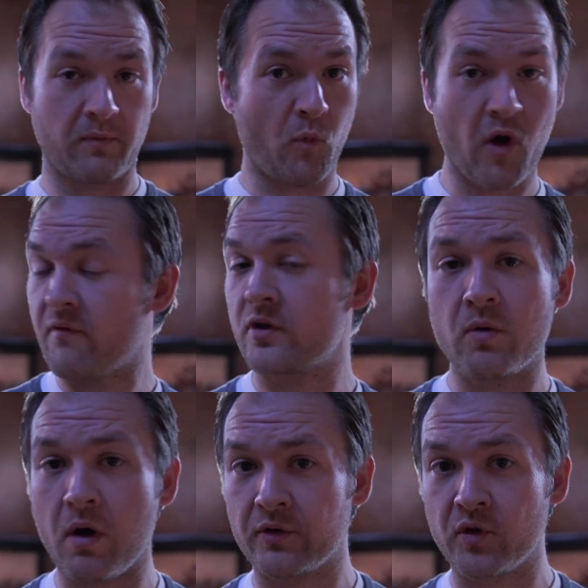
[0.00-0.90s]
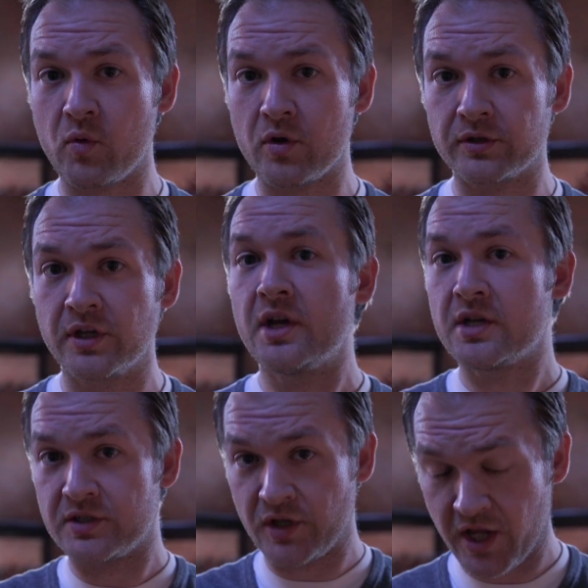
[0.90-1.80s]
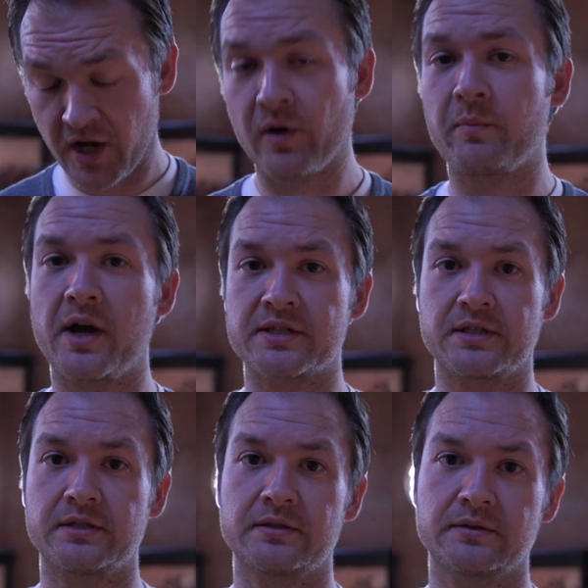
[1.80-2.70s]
from wherever you are in the world to here in Boston.